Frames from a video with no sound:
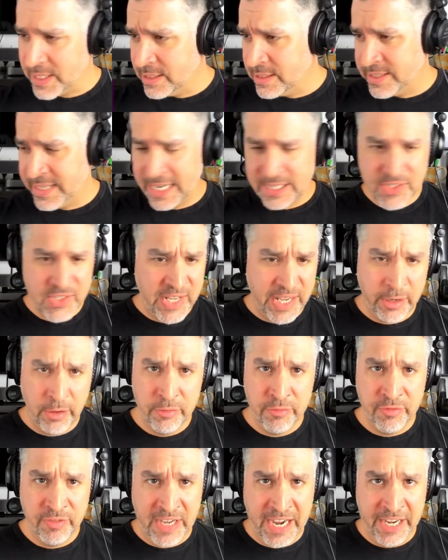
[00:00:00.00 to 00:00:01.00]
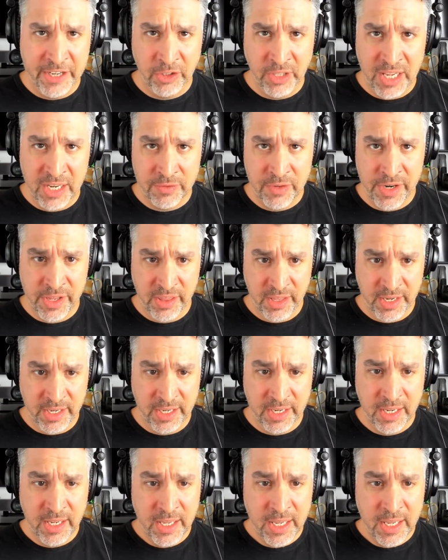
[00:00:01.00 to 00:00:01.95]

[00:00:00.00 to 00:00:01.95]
dead set on vinyl everything.